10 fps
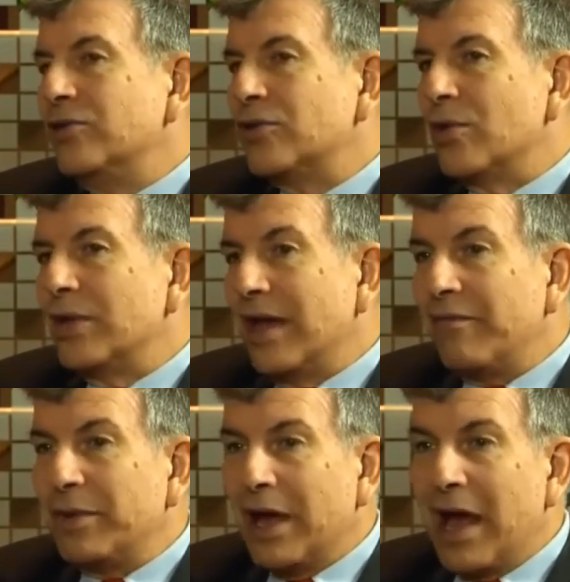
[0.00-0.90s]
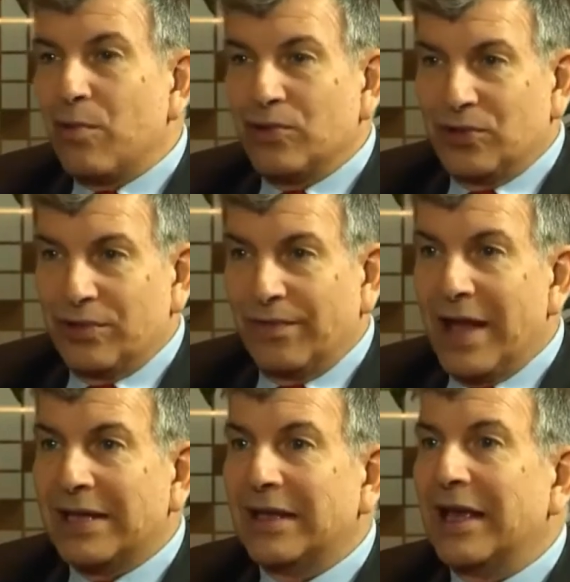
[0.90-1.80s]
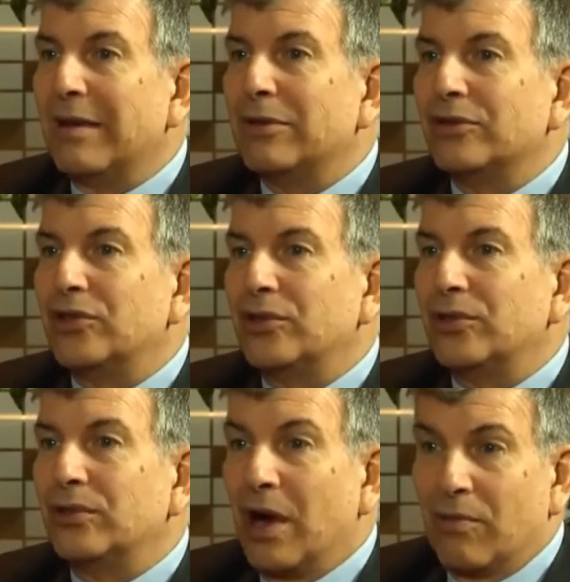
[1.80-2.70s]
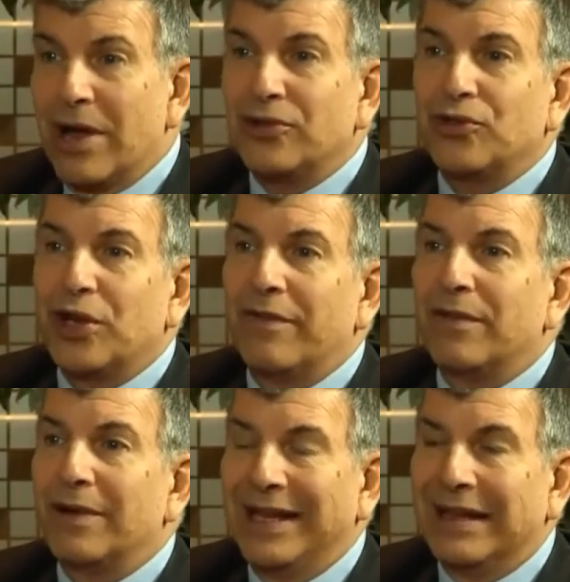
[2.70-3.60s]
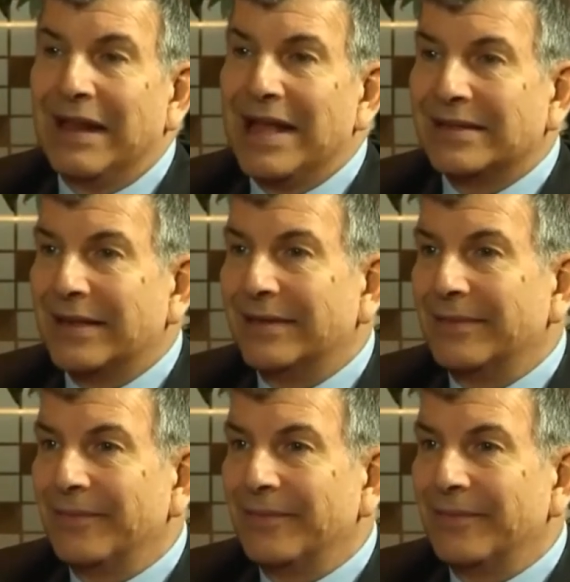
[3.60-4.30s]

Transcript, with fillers: so the FBI was finally able to arrest Schaeffer in Alaska.